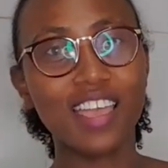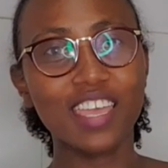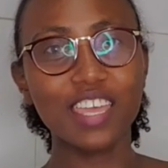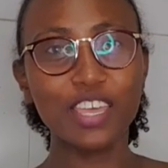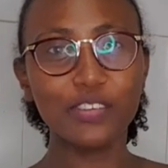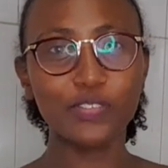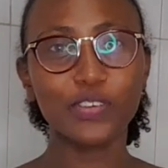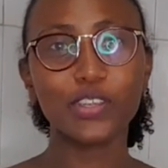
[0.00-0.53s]

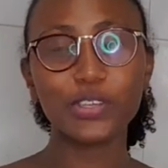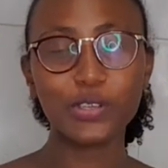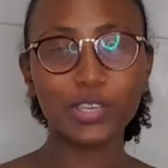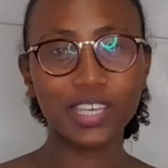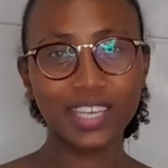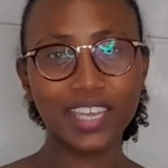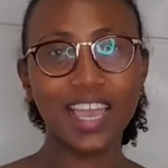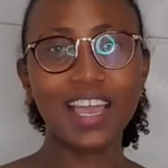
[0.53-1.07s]
If you're new
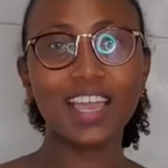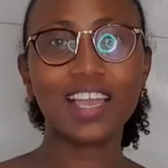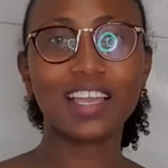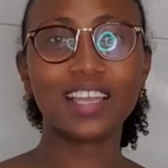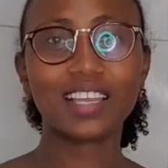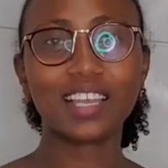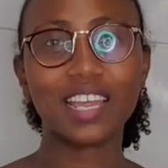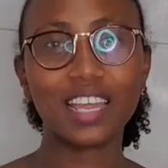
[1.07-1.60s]
here,
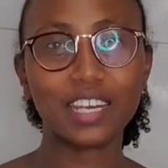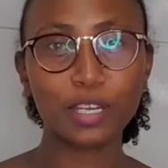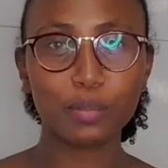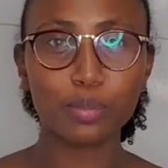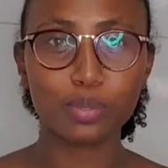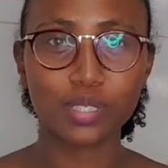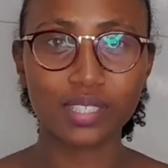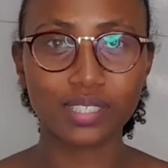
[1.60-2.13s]

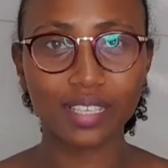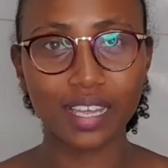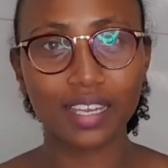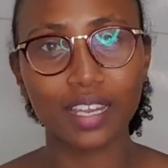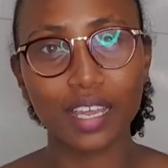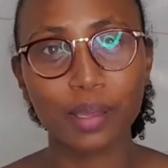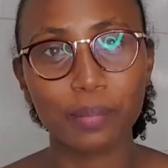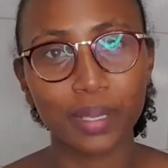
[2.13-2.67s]
karibu
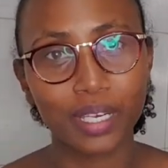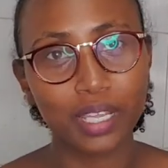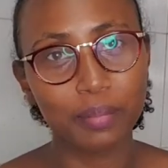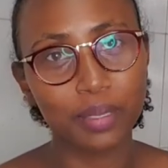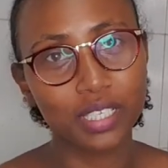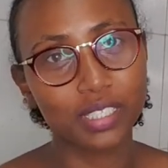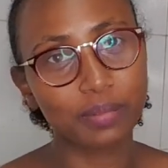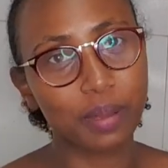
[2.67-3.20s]
sana. My name
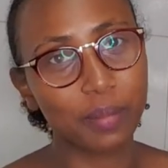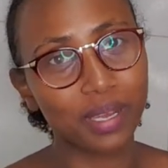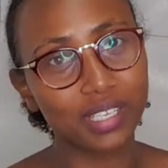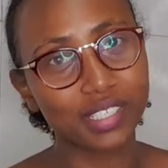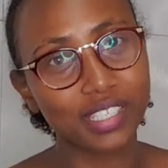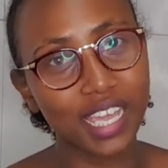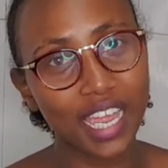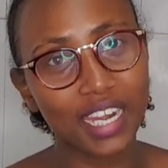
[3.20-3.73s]
is Mama
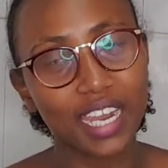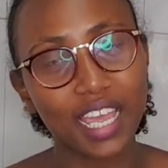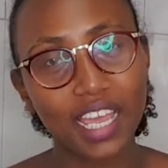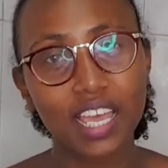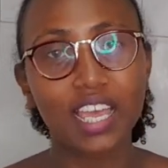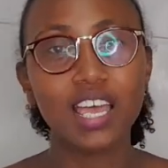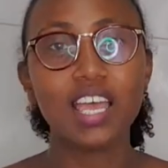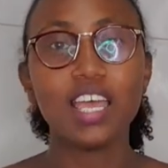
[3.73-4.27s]

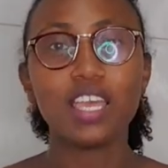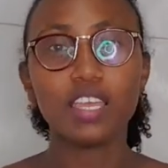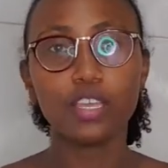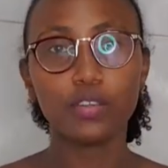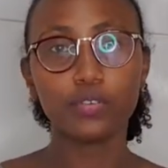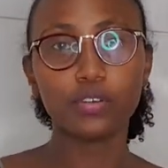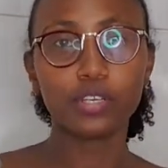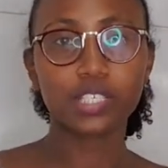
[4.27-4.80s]
Atarah.
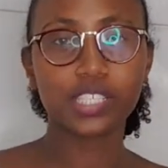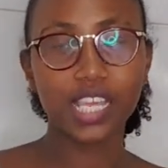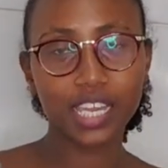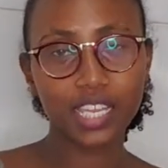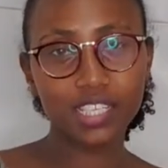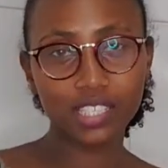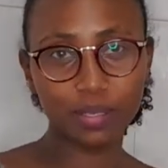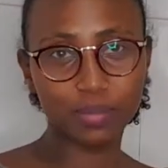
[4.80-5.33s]
If you're a
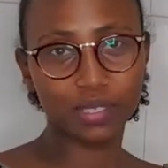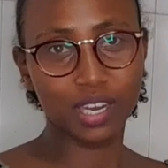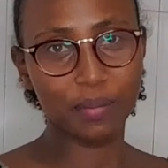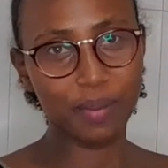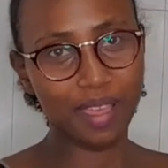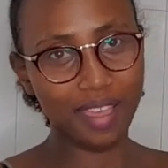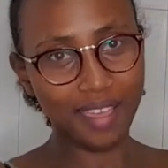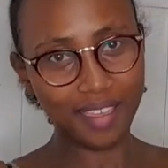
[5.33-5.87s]
returning
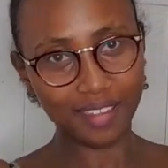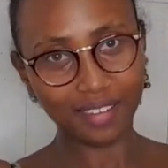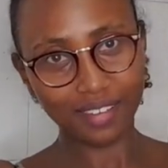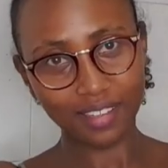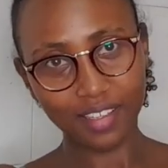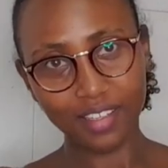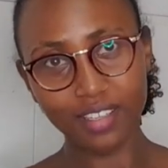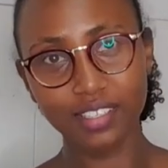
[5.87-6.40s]
subscriber, hi
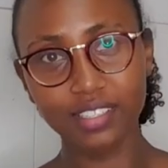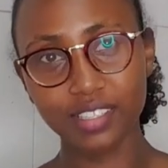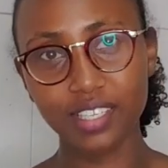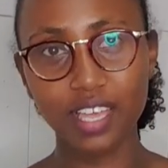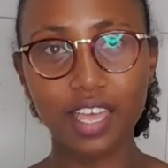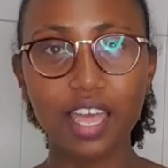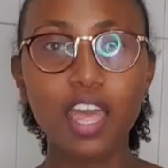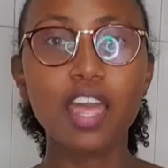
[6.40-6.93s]
guys.
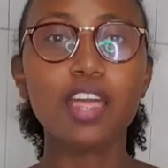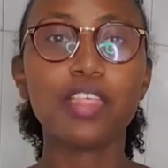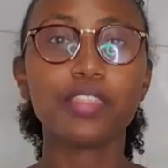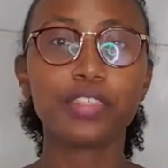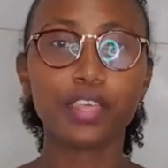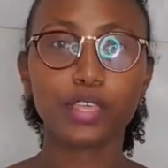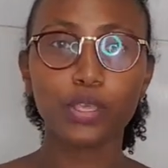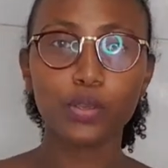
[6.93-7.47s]

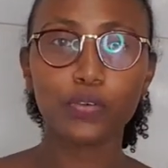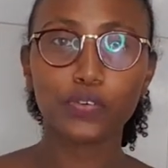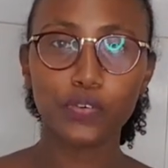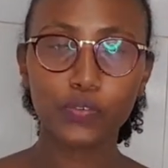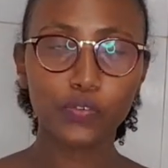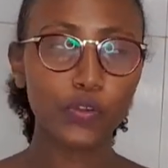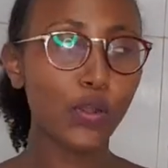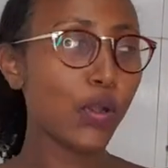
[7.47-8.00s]
Thank you
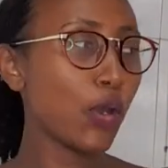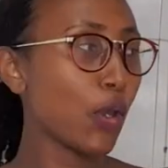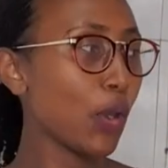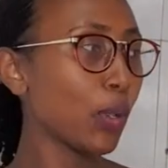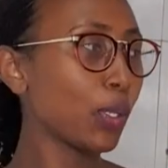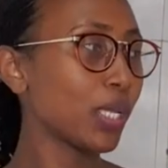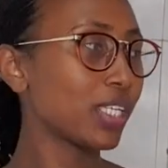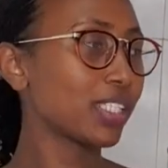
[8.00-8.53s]
for
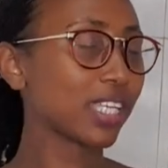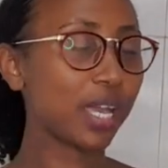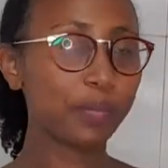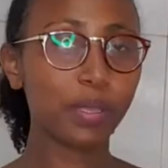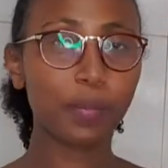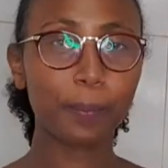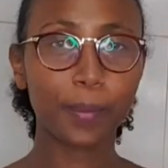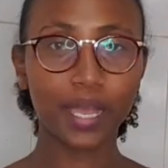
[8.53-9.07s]
always
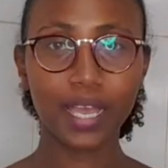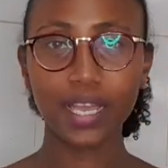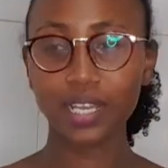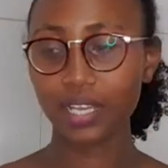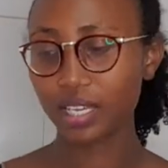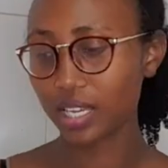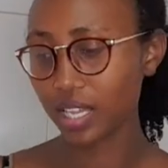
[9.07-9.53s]
coming back.